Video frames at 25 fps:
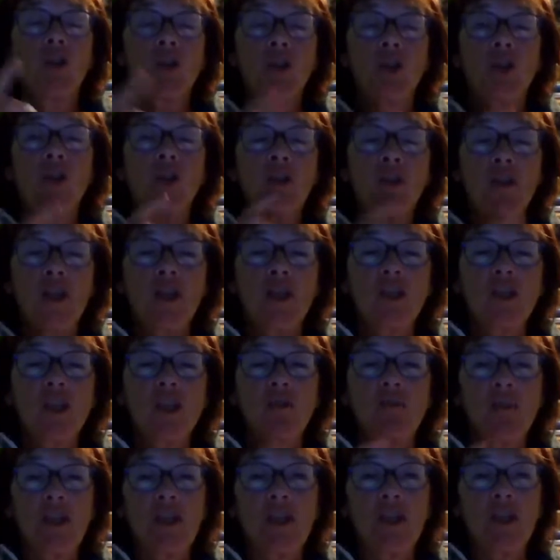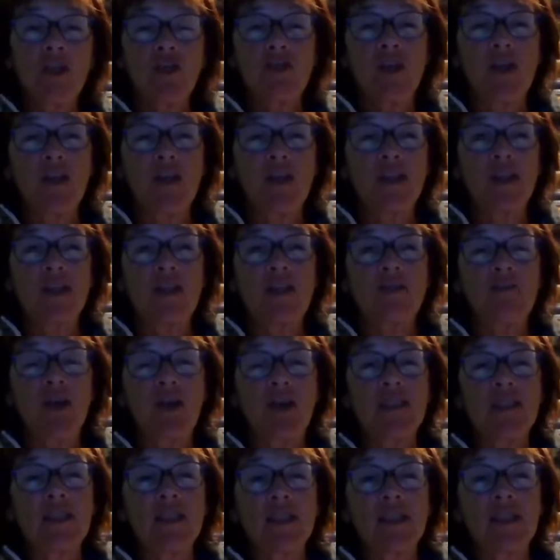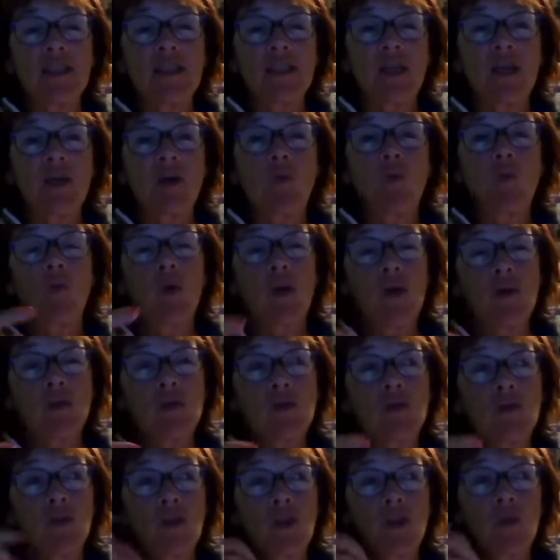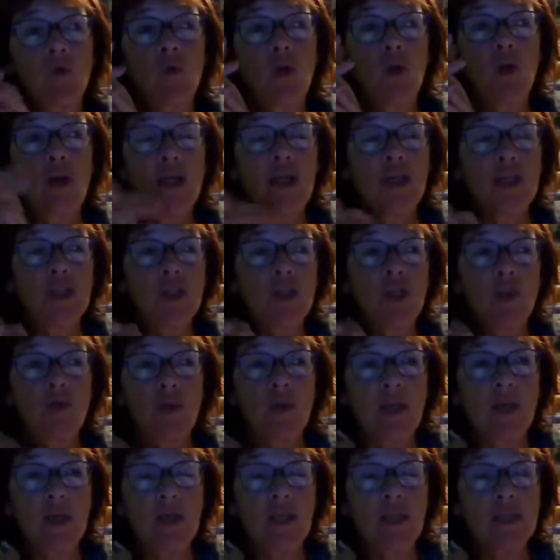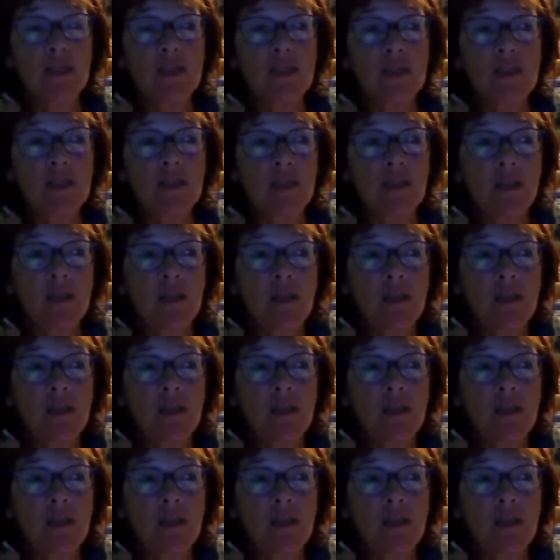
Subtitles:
Do you think she'd have been interested if I said to her, well, Sonia, what I do is